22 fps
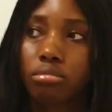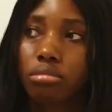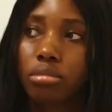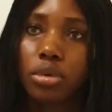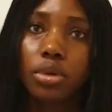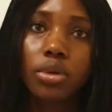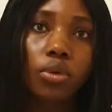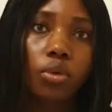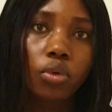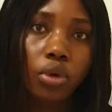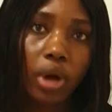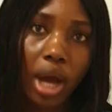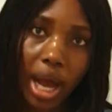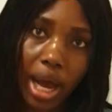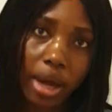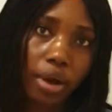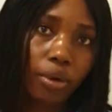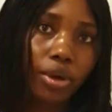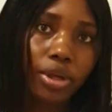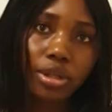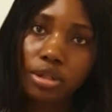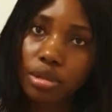you are
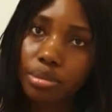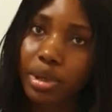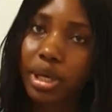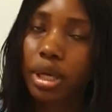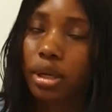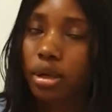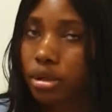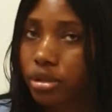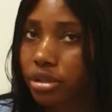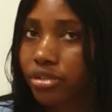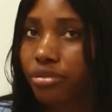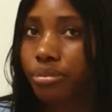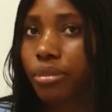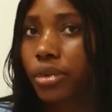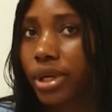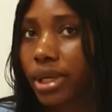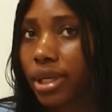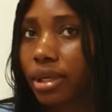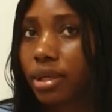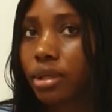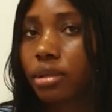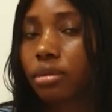going to make a lot of
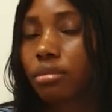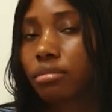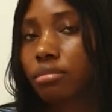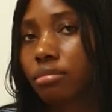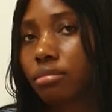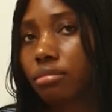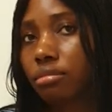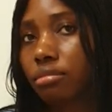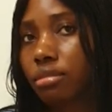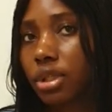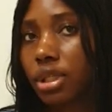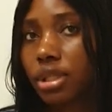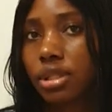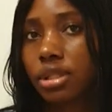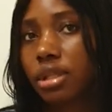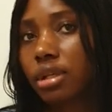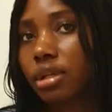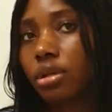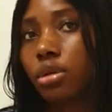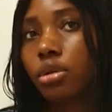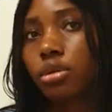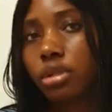money. It's
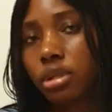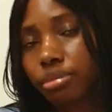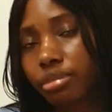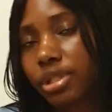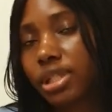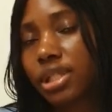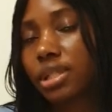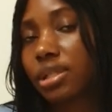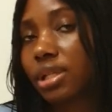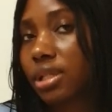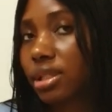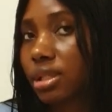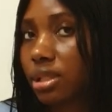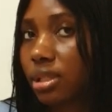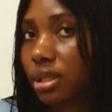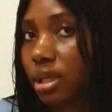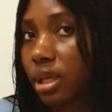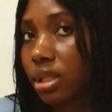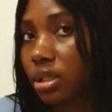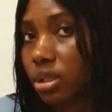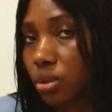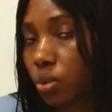a good business.
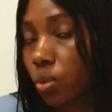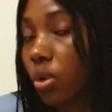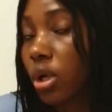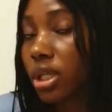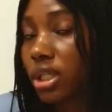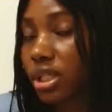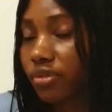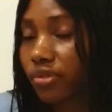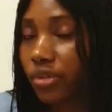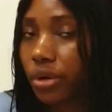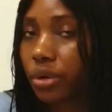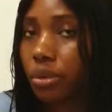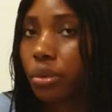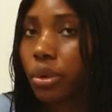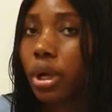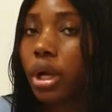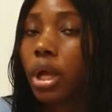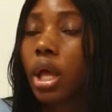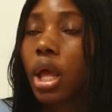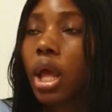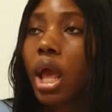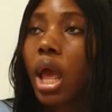It works very well.
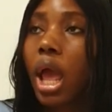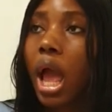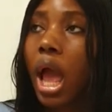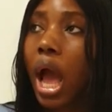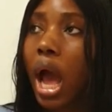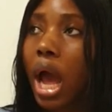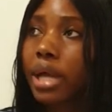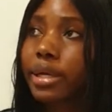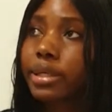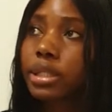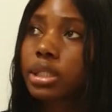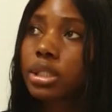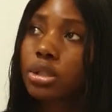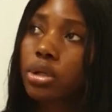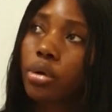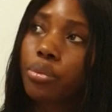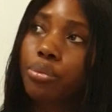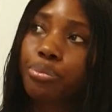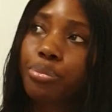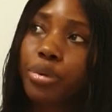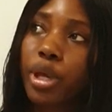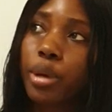And
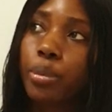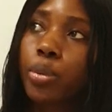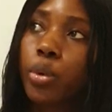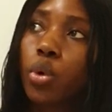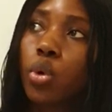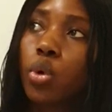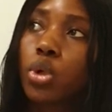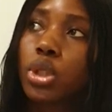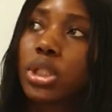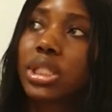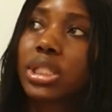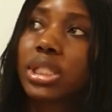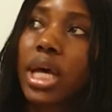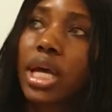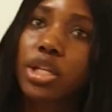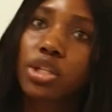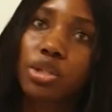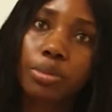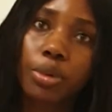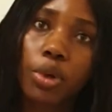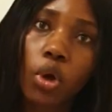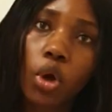some people decide
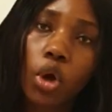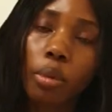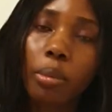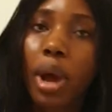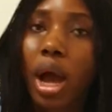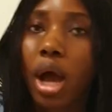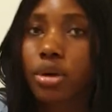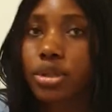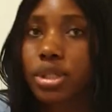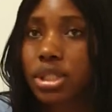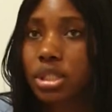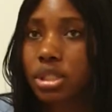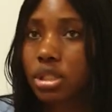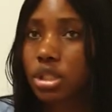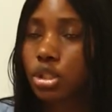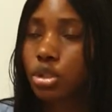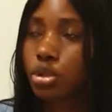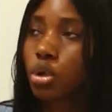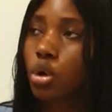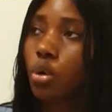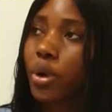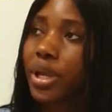to become house agents.
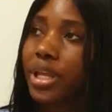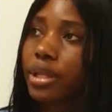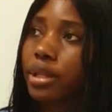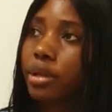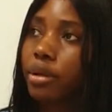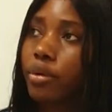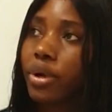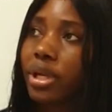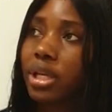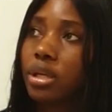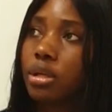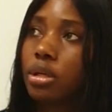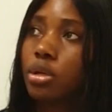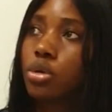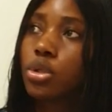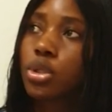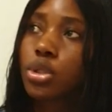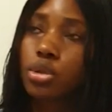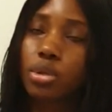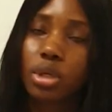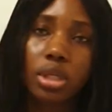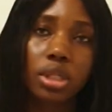When new
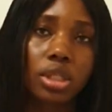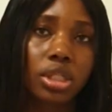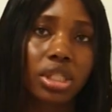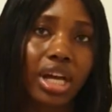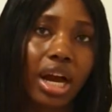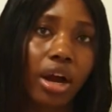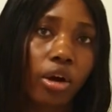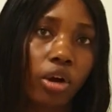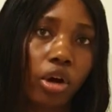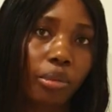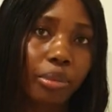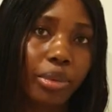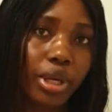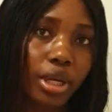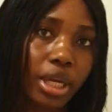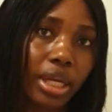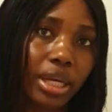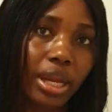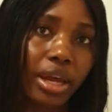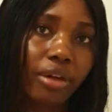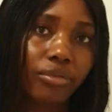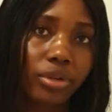students start coming
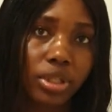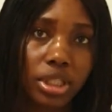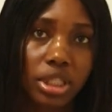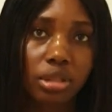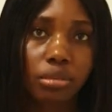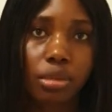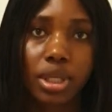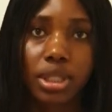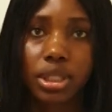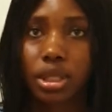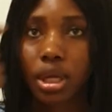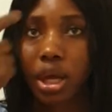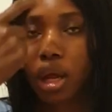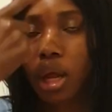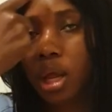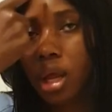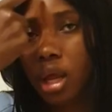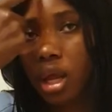in every semester,